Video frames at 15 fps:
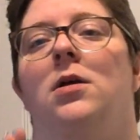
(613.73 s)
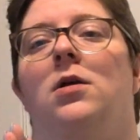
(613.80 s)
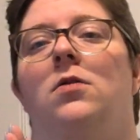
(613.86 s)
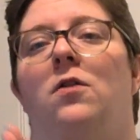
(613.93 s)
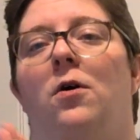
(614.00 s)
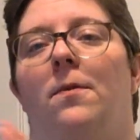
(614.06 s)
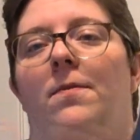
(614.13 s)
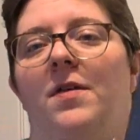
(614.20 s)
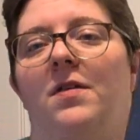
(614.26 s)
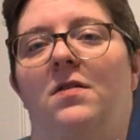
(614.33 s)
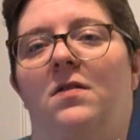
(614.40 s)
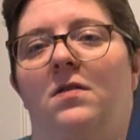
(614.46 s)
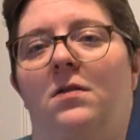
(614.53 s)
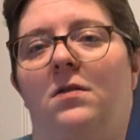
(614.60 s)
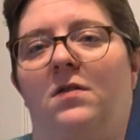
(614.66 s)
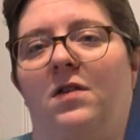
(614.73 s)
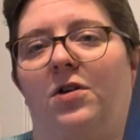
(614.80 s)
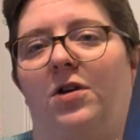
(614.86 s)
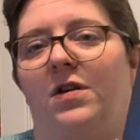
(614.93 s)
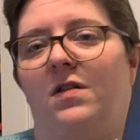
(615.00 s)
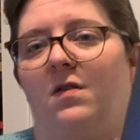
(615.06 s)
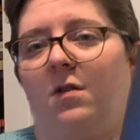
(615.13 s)
So this
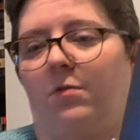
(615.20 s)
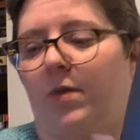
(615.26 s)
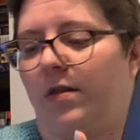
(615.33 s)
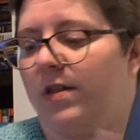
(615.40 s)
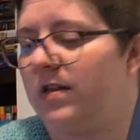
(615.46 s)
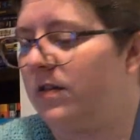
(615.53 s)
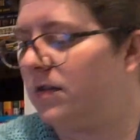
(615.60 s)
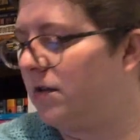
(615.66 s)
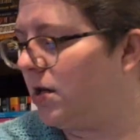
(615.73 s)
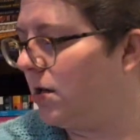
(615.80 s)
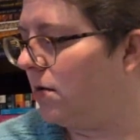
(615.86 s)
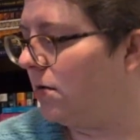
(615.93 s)
series is on my list.